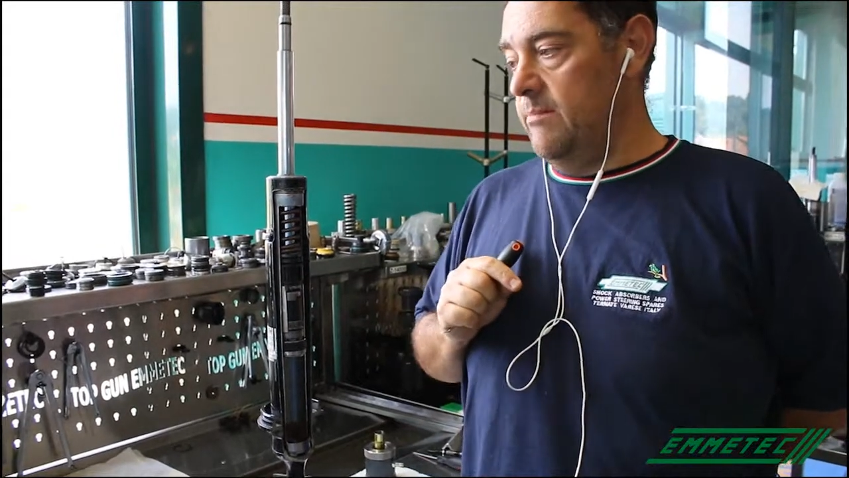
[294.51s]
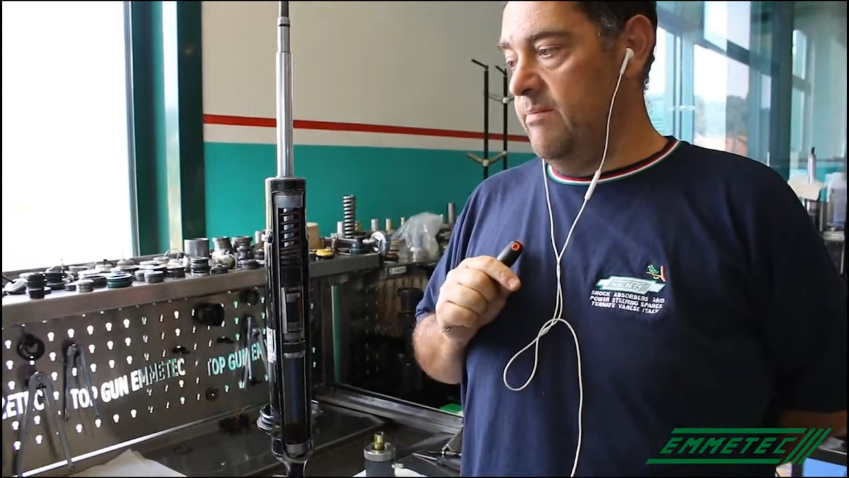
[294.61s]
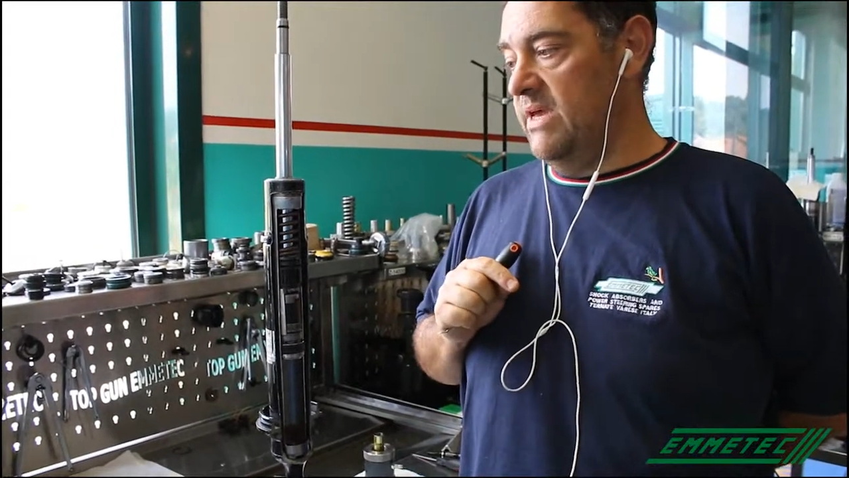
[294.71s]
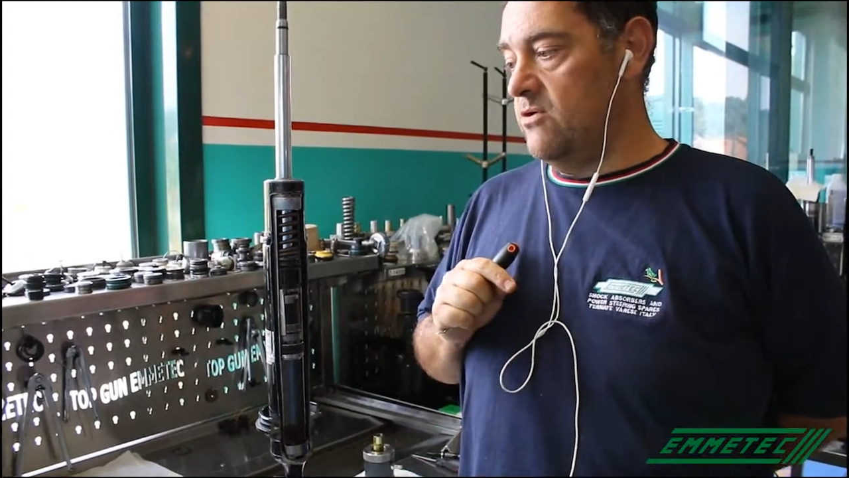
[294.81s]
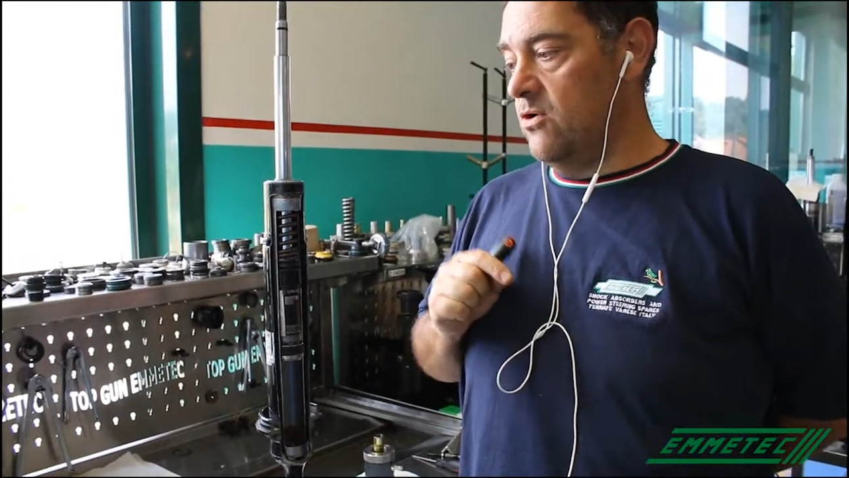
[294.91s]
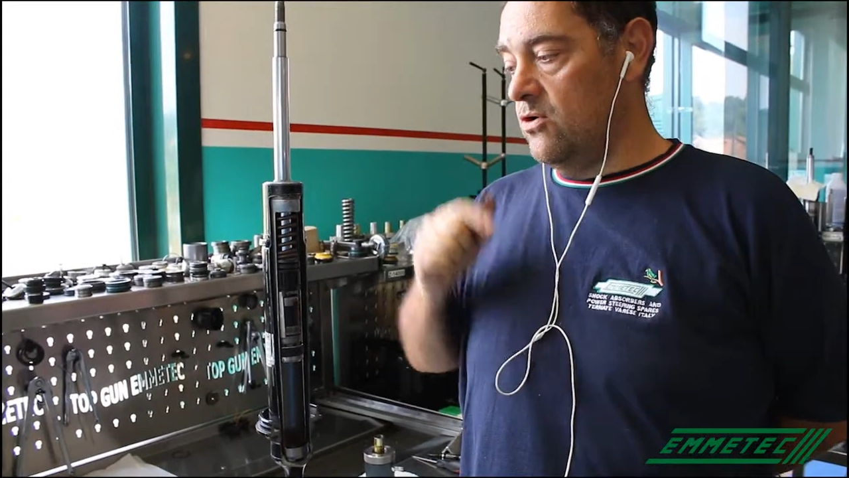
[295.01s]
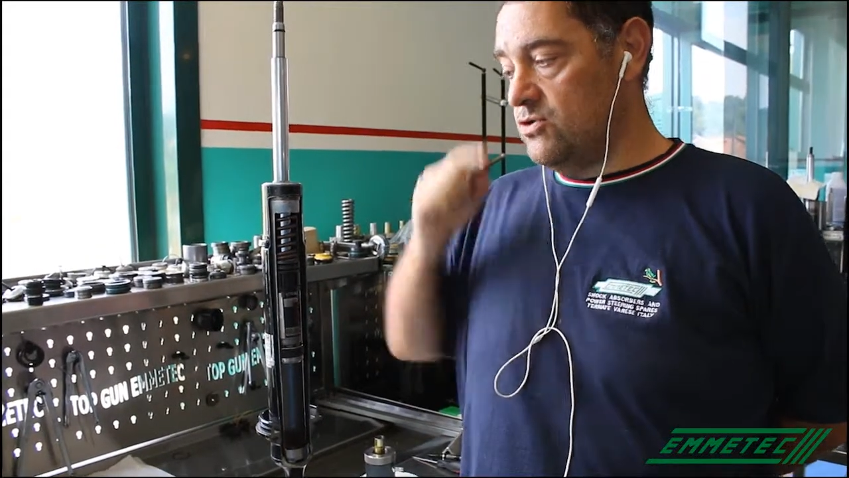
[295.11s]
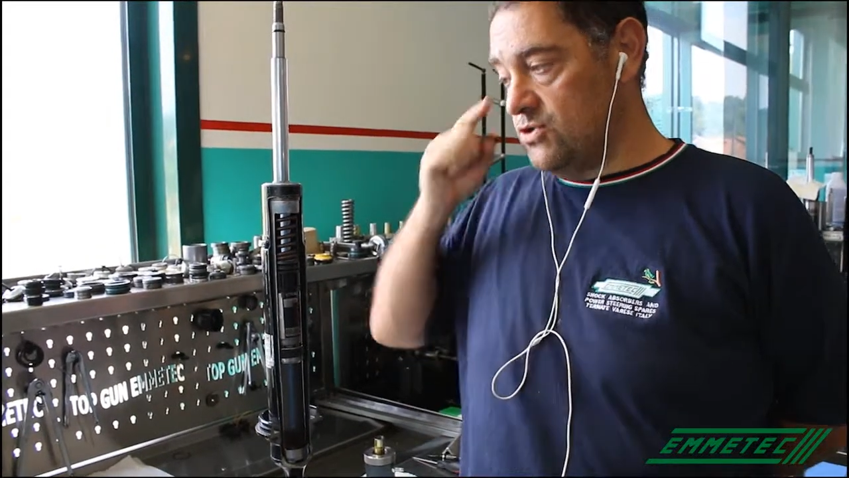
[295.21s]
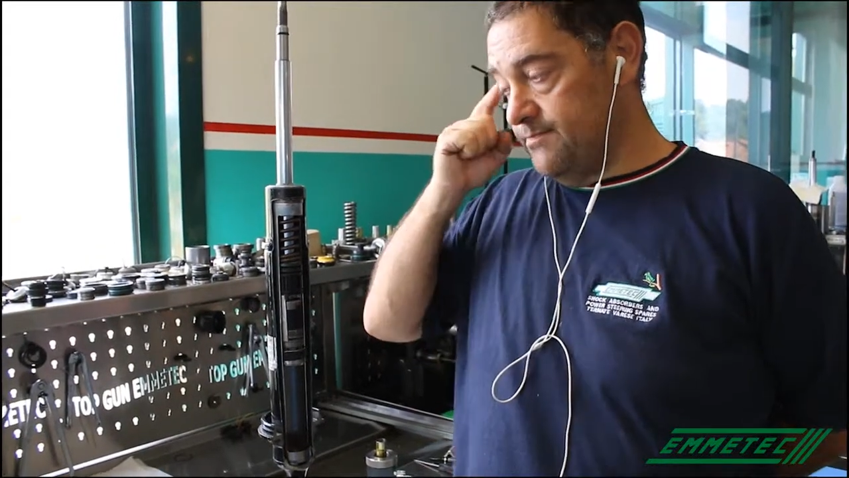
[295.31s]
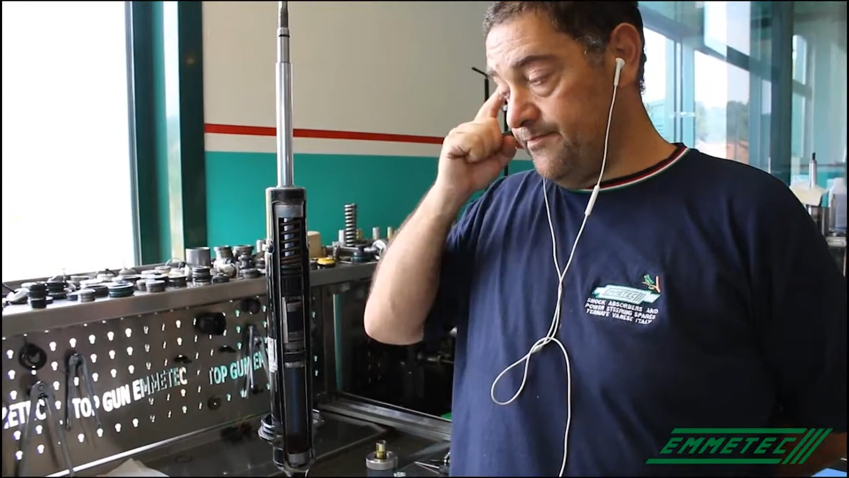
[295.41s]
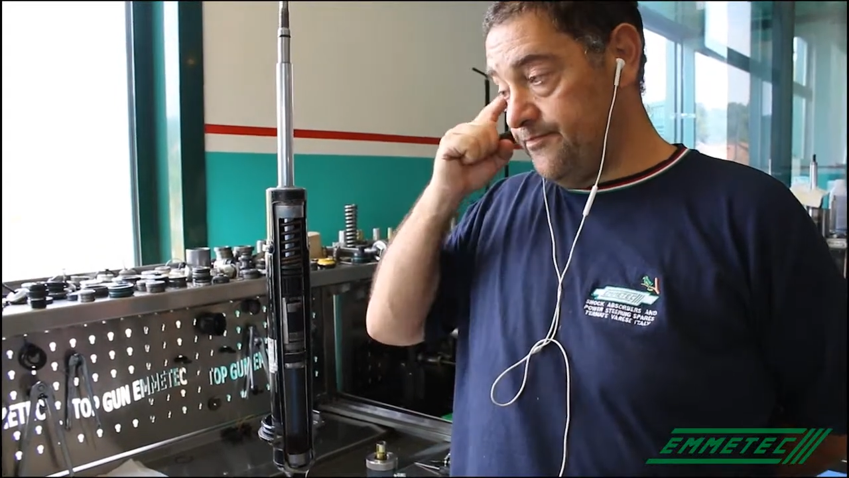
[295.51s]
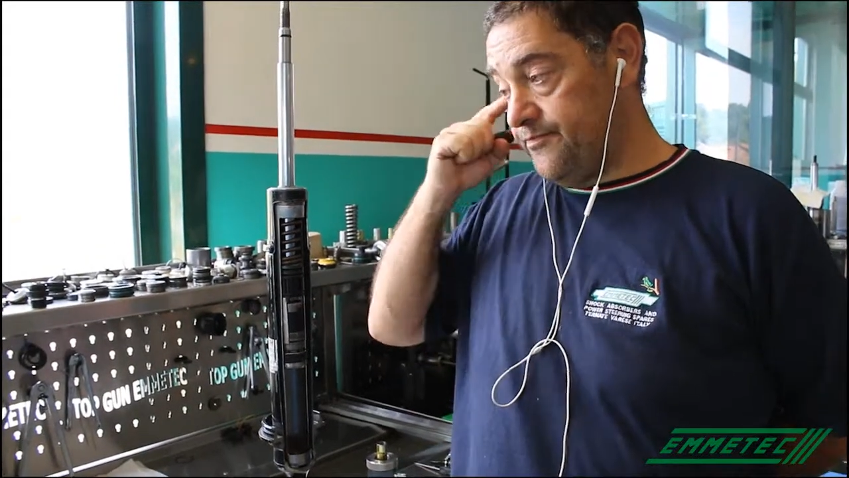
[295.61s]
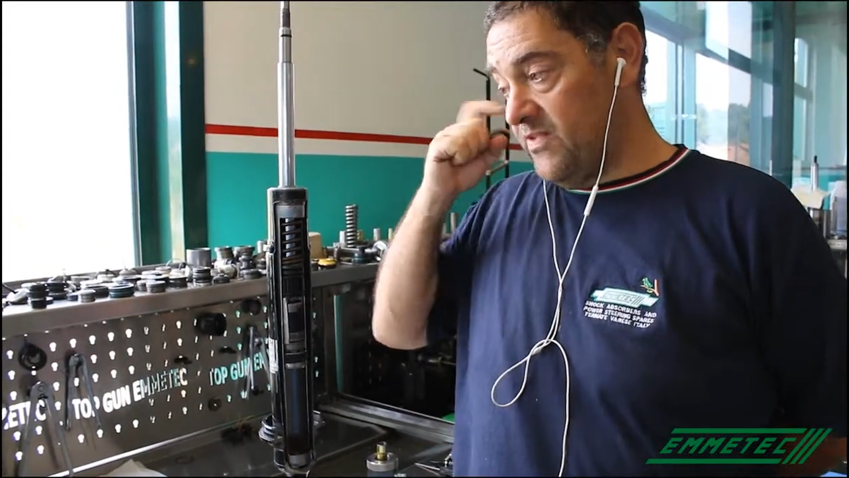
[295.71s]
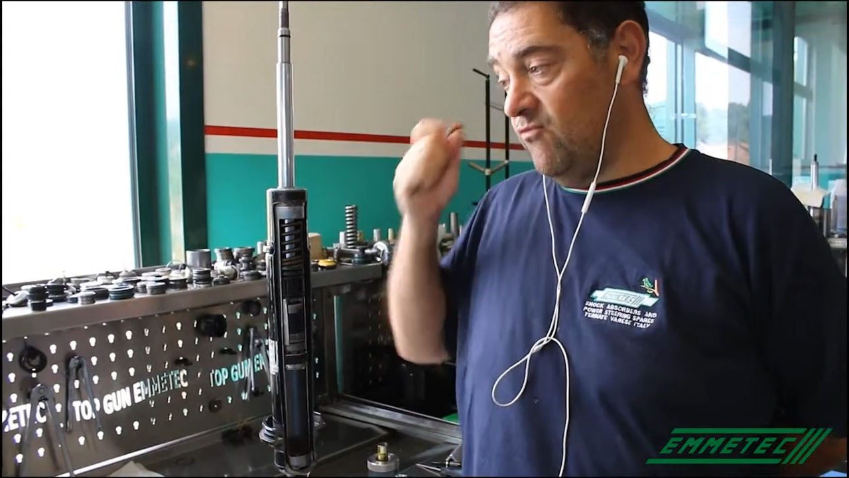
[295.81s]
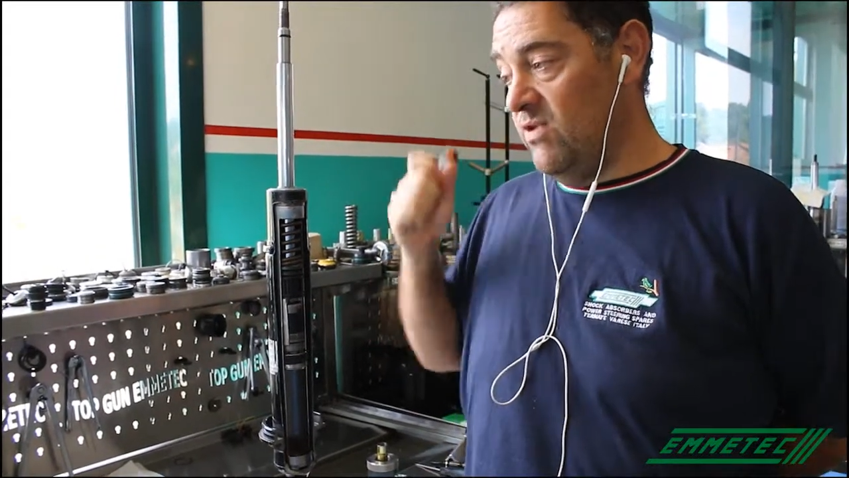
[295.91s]
because
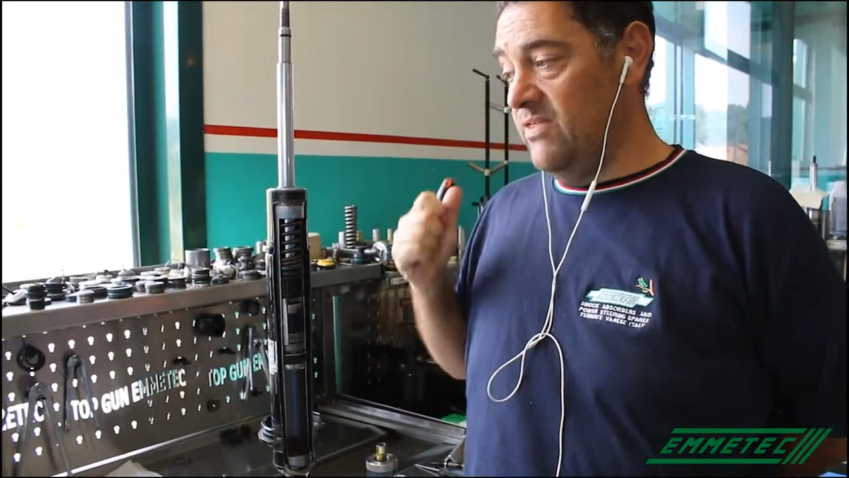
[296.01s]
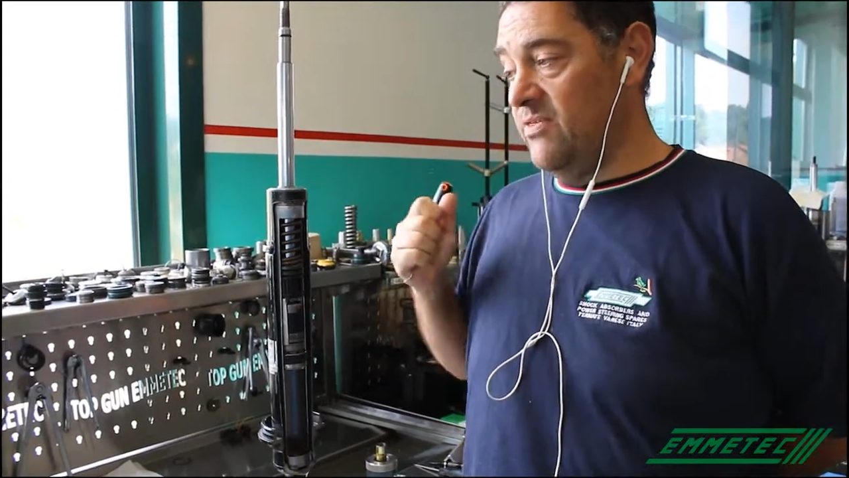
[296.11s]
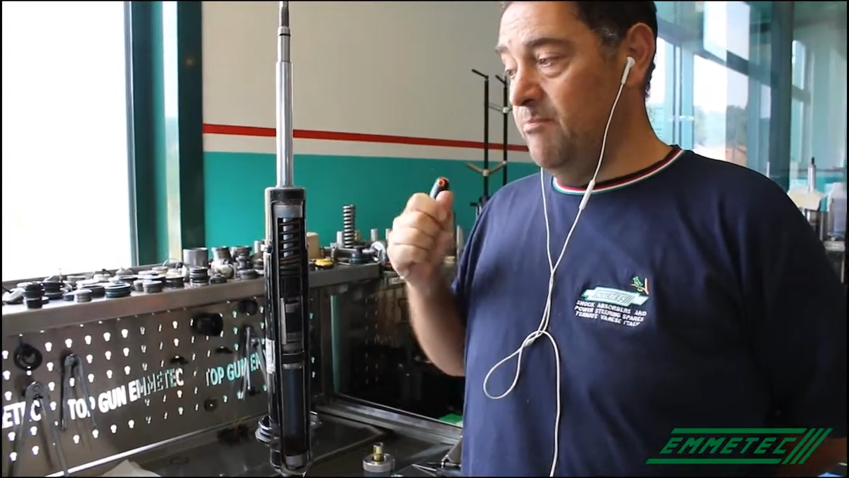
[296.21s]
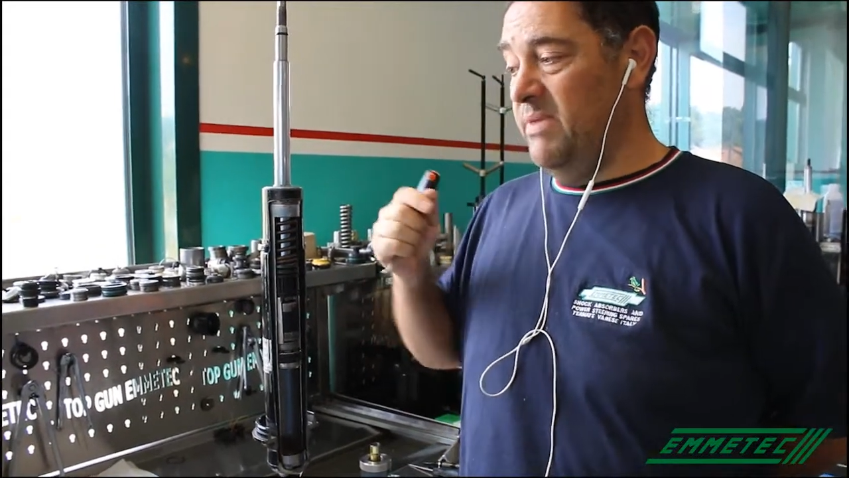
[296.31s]
with